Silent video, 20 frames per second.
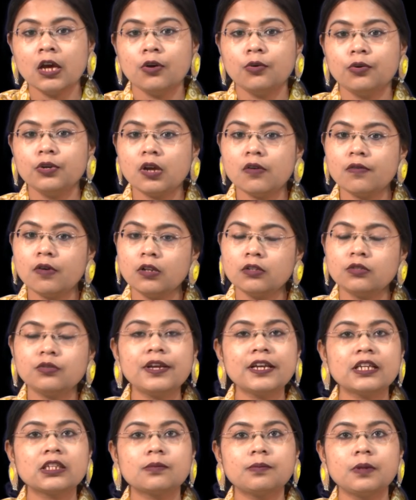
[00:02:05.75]
we have also
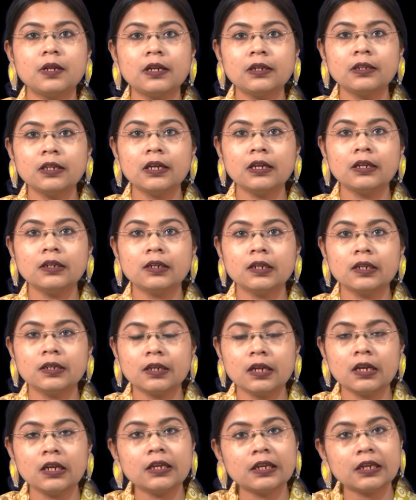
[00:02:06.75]
explained the in
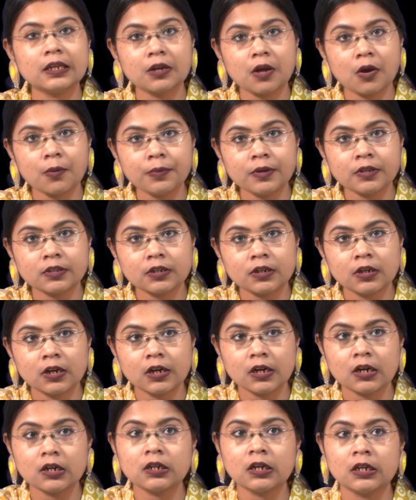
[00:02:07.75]
detail economics
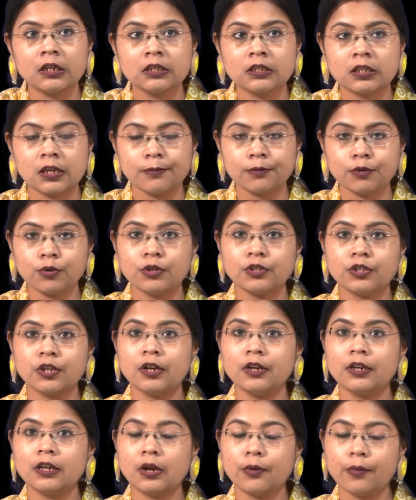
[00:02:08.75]
related concept which are
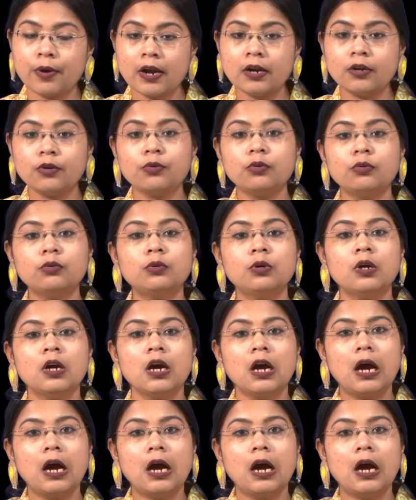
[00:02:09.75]
required to